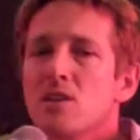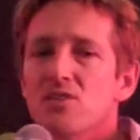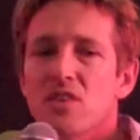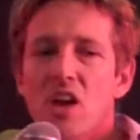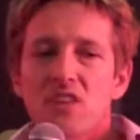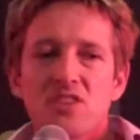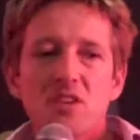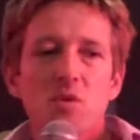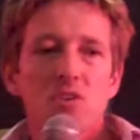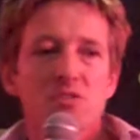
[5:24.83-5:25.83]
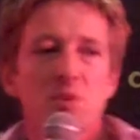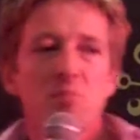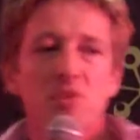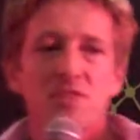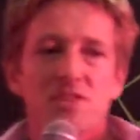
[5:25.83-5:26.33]
So the idea was we
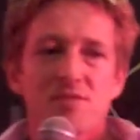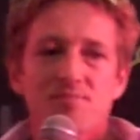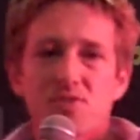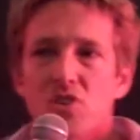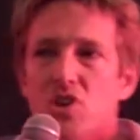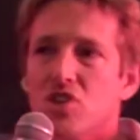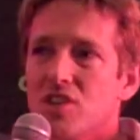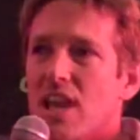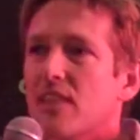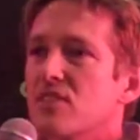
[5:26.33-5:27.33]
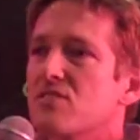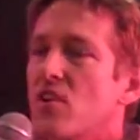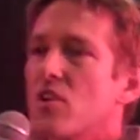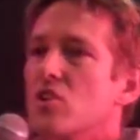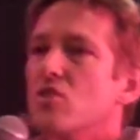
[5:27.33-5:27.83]
built this search tech that's
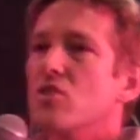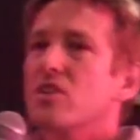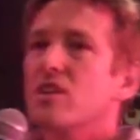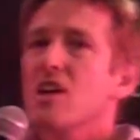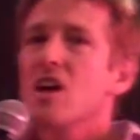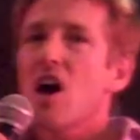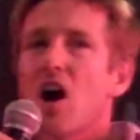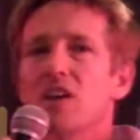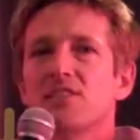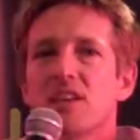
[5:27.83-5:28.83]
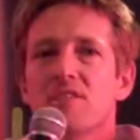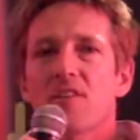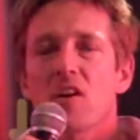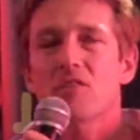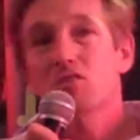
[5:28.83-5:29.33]
very good at
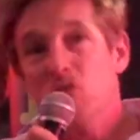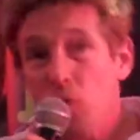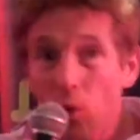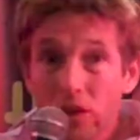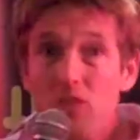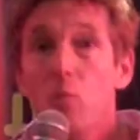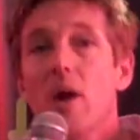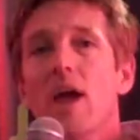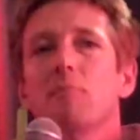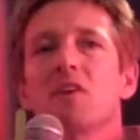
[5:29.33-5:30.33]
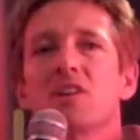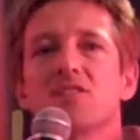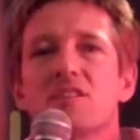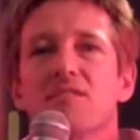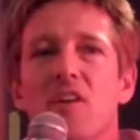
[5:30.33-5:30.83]
identifying, crawling the web and
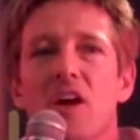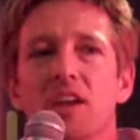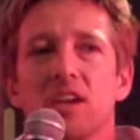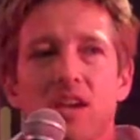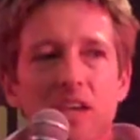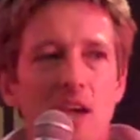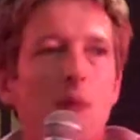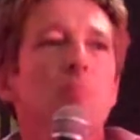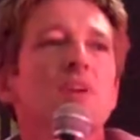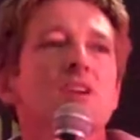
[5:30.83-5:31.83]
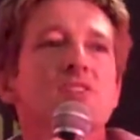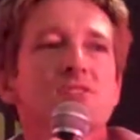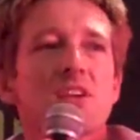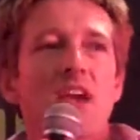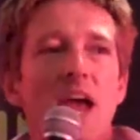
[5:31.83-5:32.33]
identifying companies
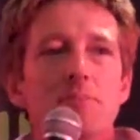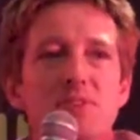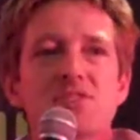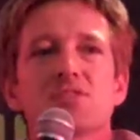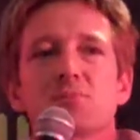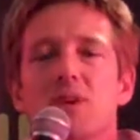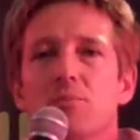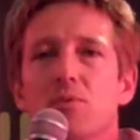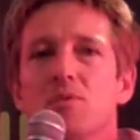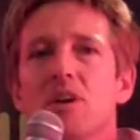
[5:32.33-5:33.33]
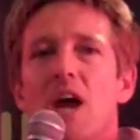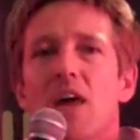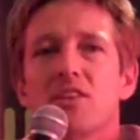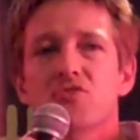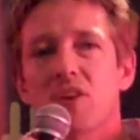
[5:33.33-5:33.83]
and business people,
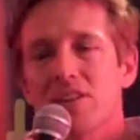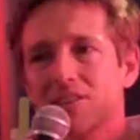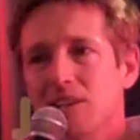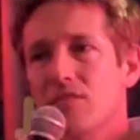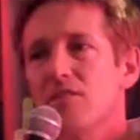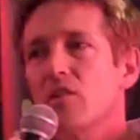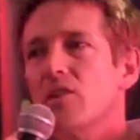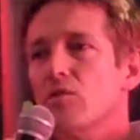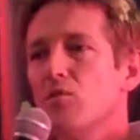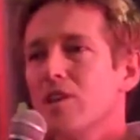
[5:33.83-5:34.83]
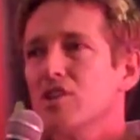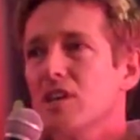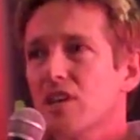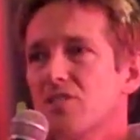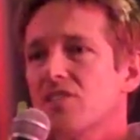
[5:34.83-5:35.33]
and they're trying to deliver very rich
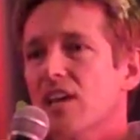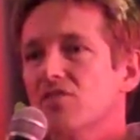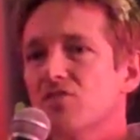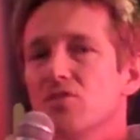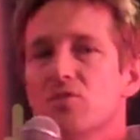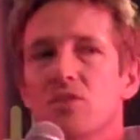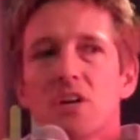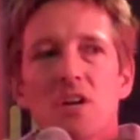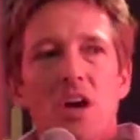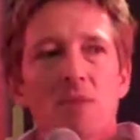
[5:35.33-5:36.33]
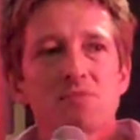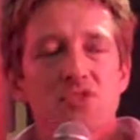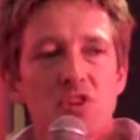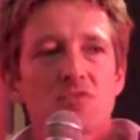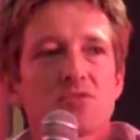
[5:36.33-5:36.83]
and contextual um,
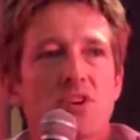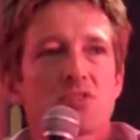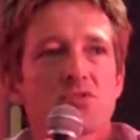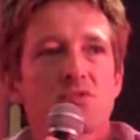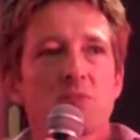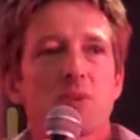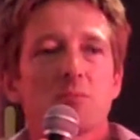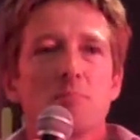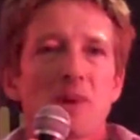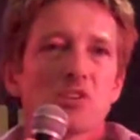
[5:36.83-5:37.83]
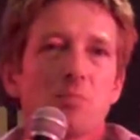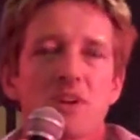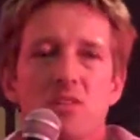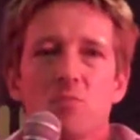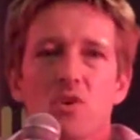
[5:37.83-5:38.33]
search results through to people, much
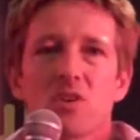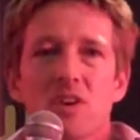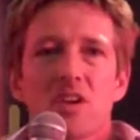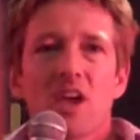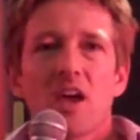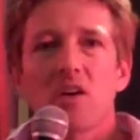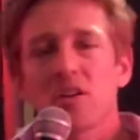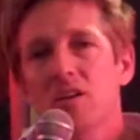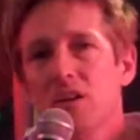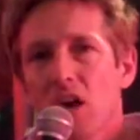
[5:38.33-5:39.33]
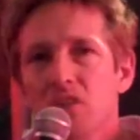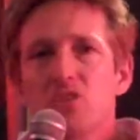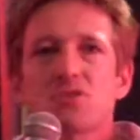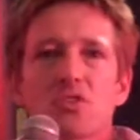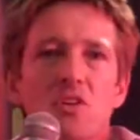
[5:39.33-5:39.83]
better than what you can get on a
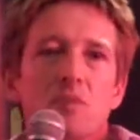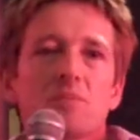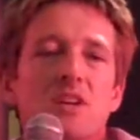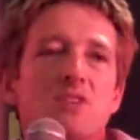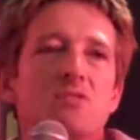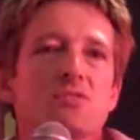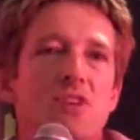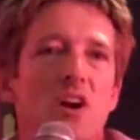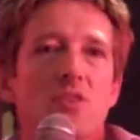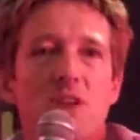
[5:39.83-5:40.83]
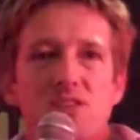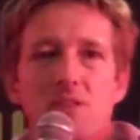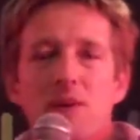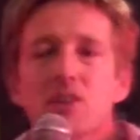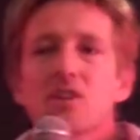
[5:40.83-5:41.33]
news dot com dot A U site or an S
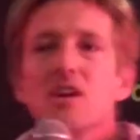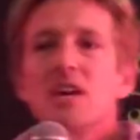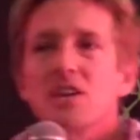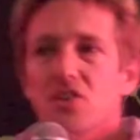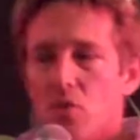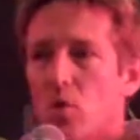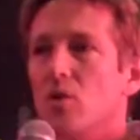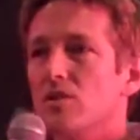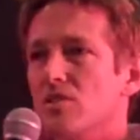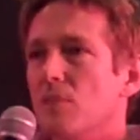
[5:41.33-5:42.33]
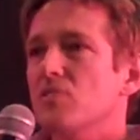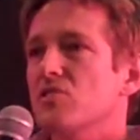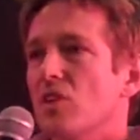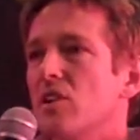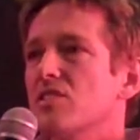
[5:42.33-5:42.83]
M H. Sure, some,
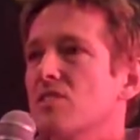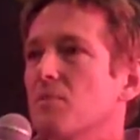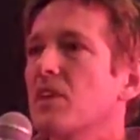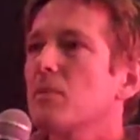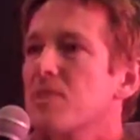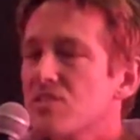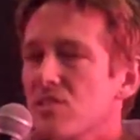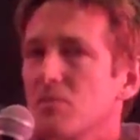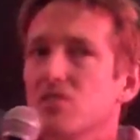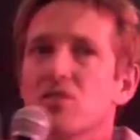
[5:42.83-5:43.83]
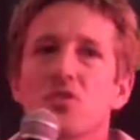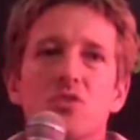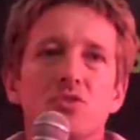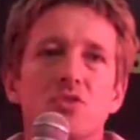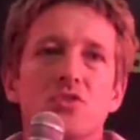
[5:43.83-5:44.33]
certainly something a bit similar to
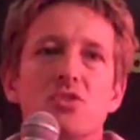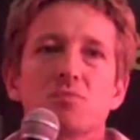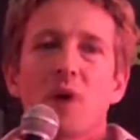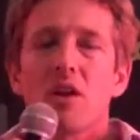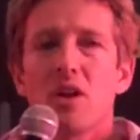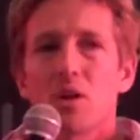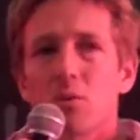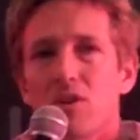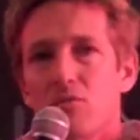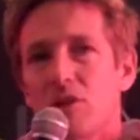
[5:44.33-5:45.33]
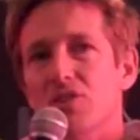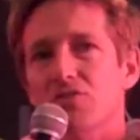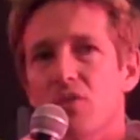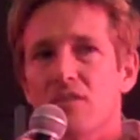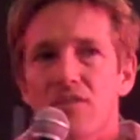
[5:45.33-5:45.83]
Google News, but with a really
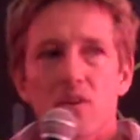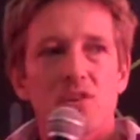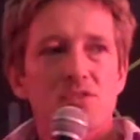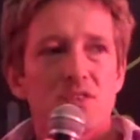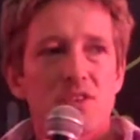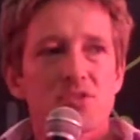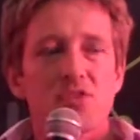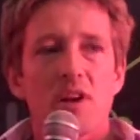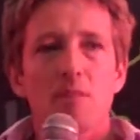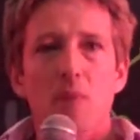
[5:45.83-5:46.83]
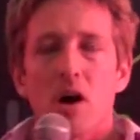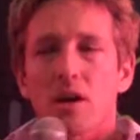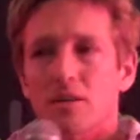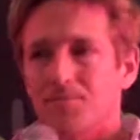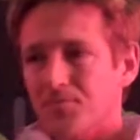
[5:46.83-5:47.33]
strong focus on the Australian market.